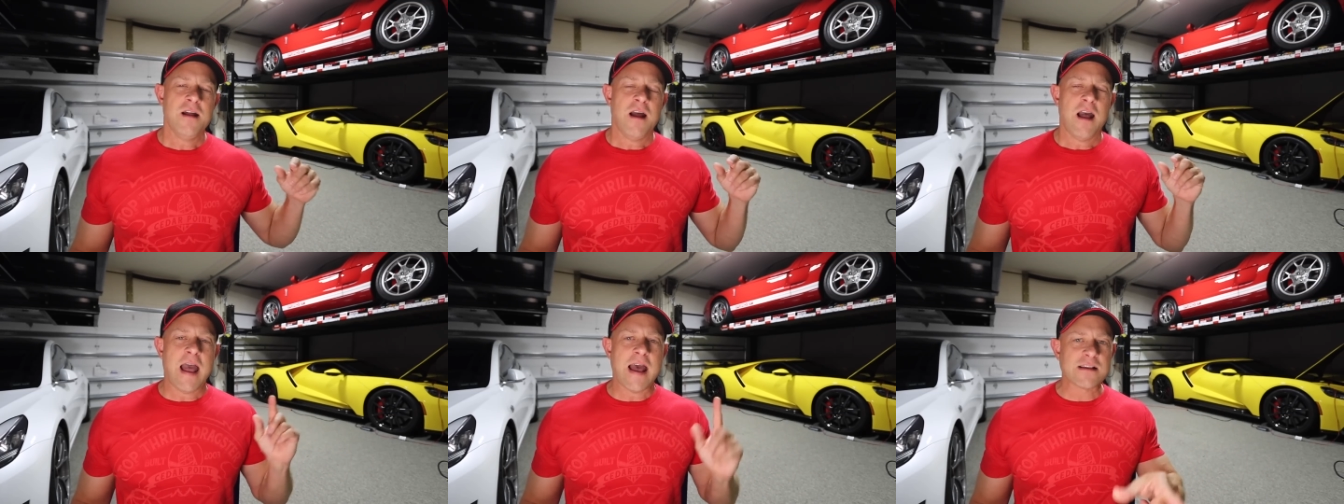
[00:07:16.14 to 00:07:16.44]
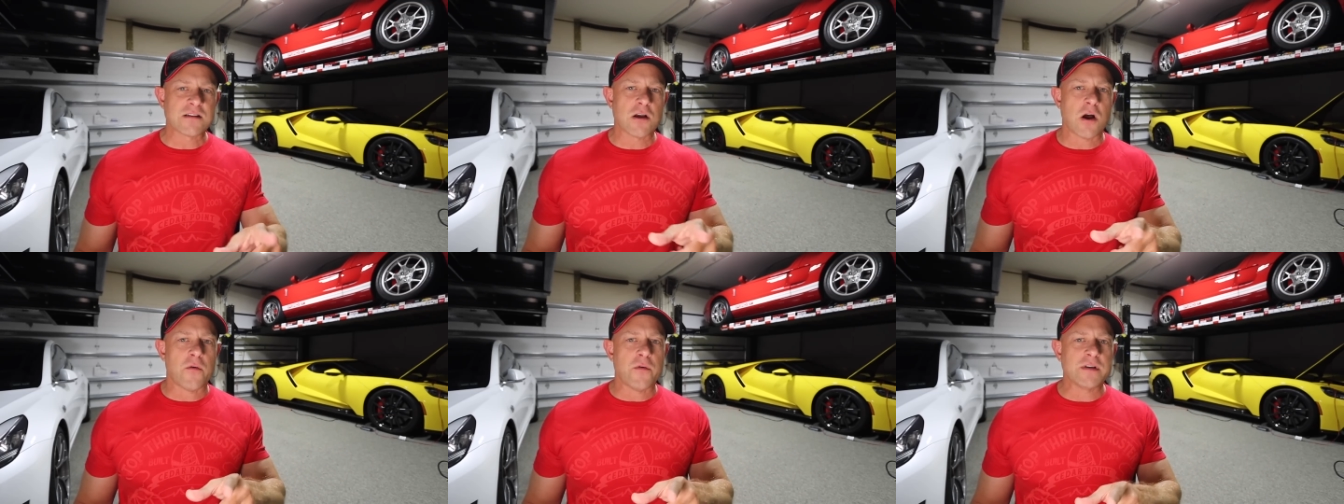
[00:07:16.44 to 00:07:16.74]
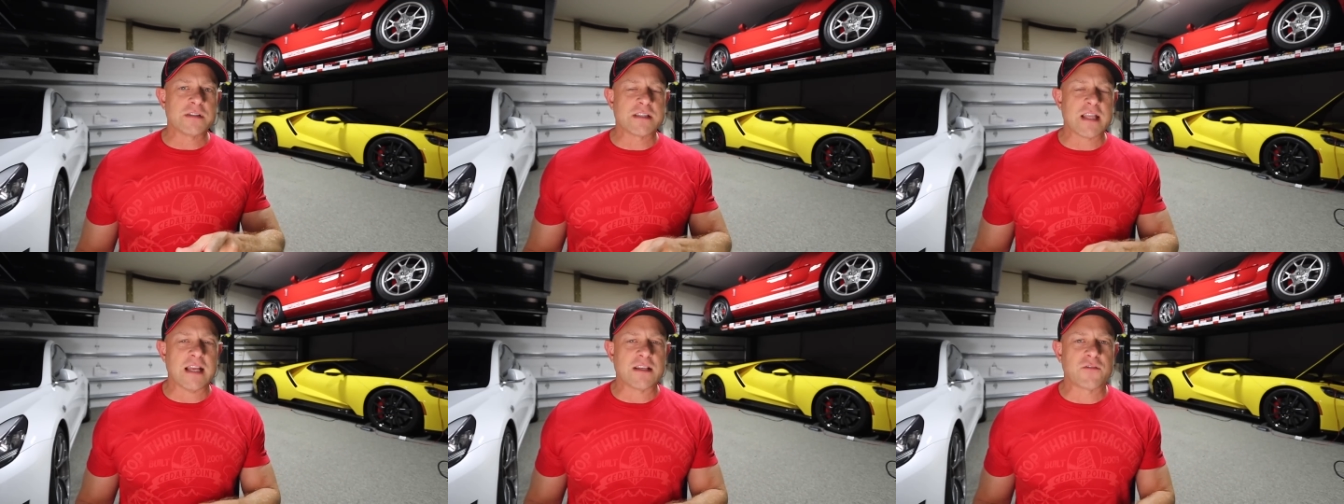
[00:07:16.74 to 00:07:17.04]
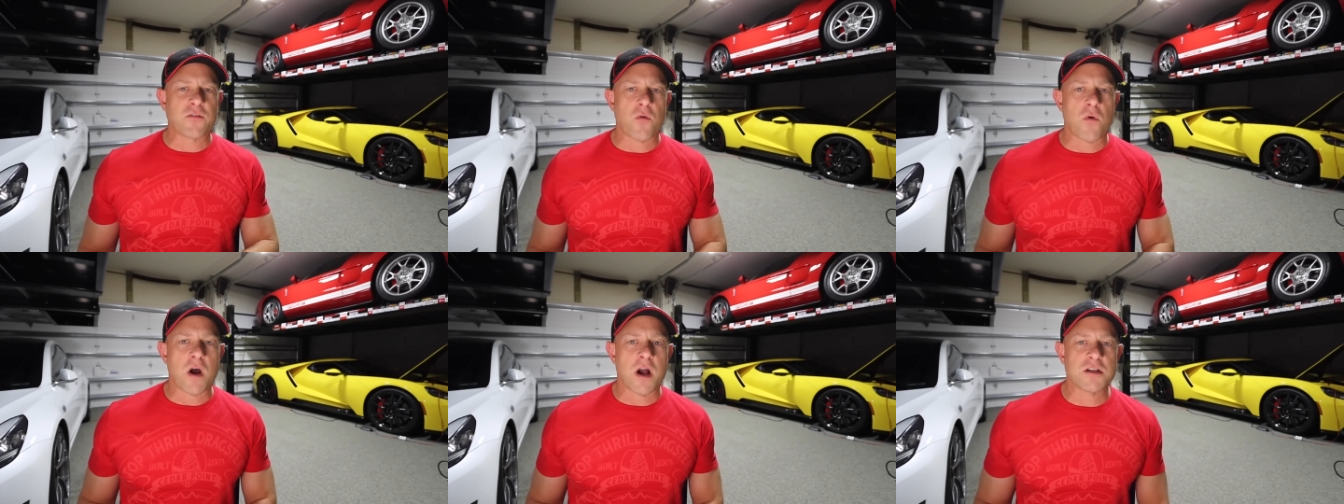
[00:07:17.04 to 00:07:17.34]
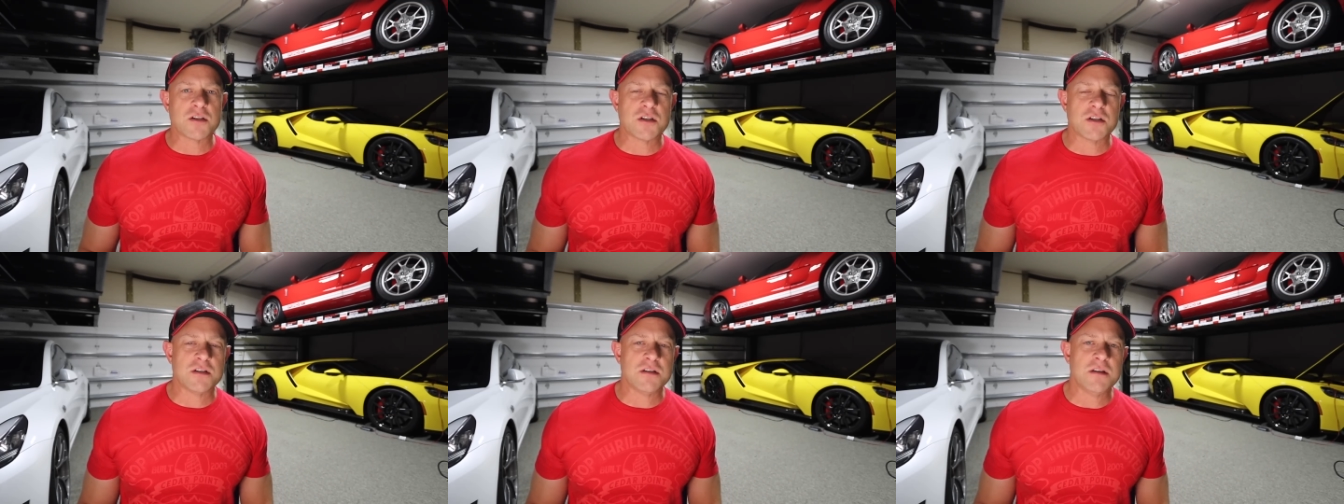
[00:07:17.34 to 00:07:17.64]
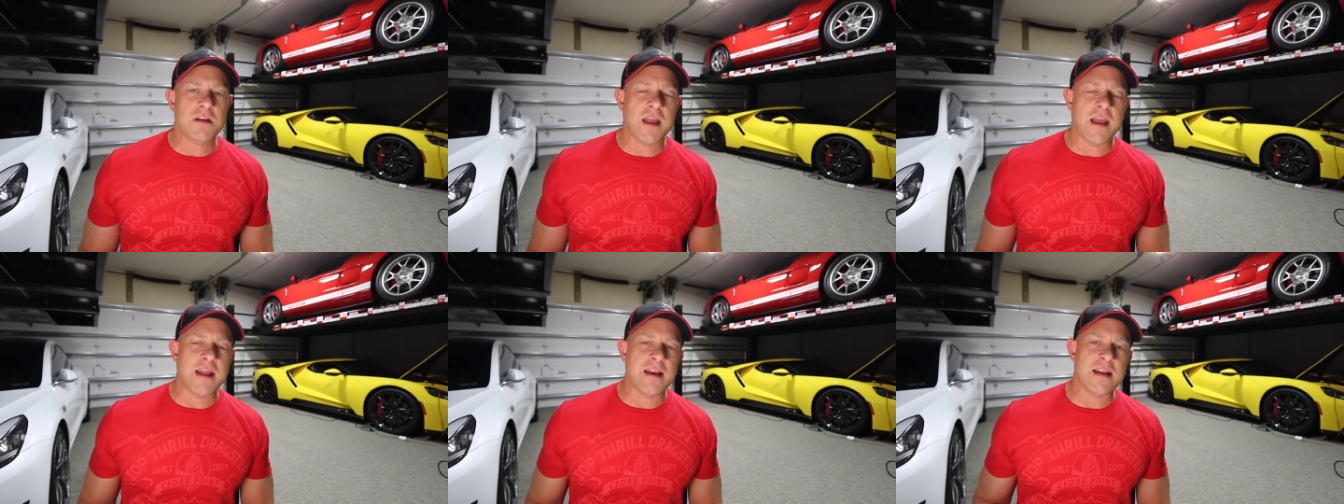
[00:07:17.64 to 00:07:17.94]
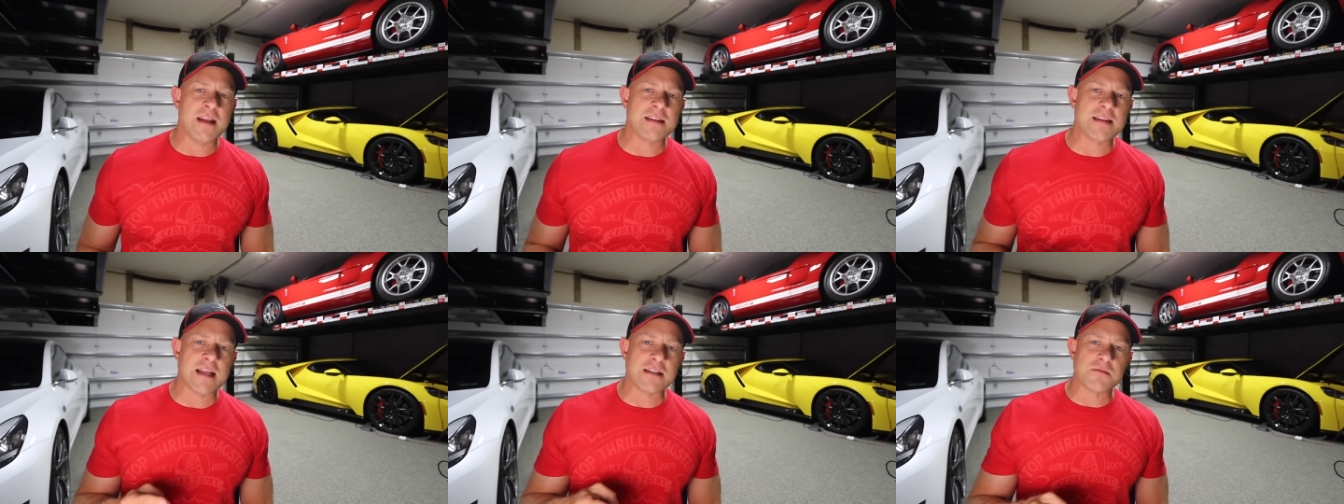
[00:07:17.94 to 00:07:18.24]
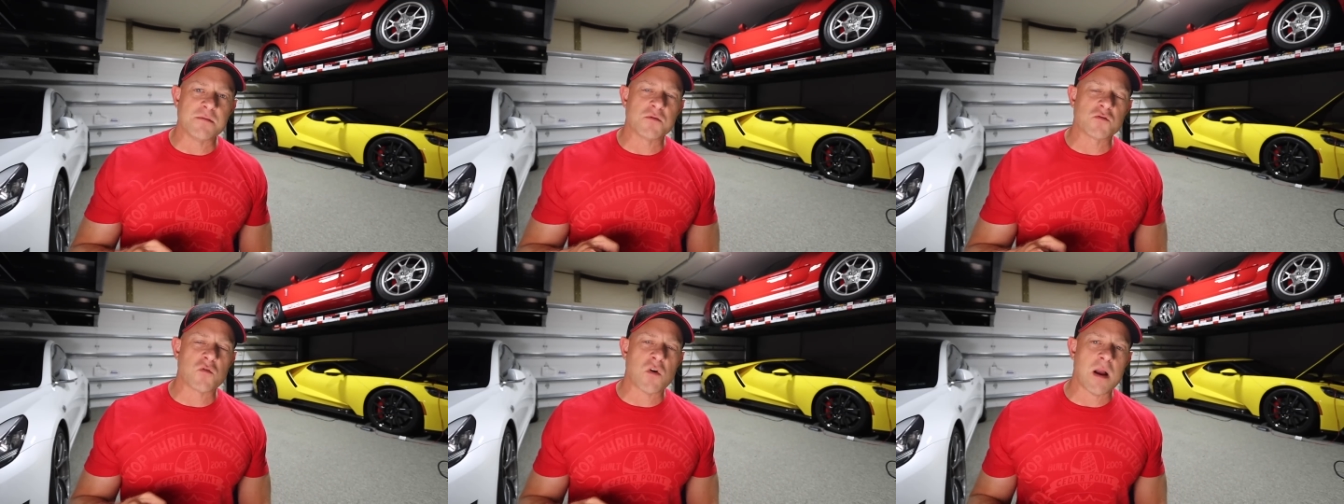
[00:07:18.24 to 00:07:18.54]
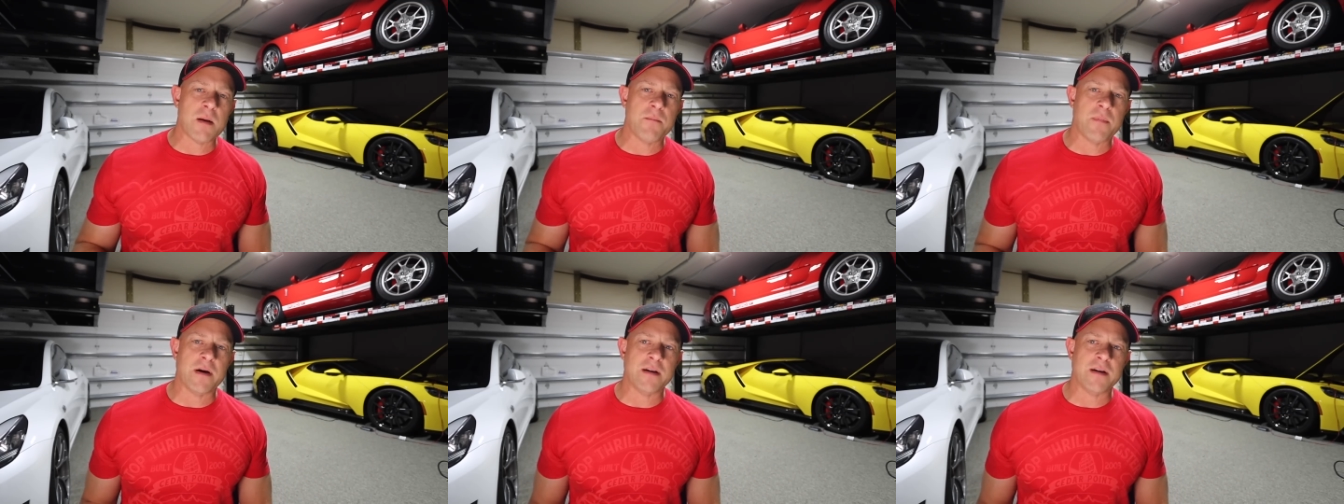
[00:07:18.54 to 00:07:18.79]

As always, thanks for watching and hit that subscribe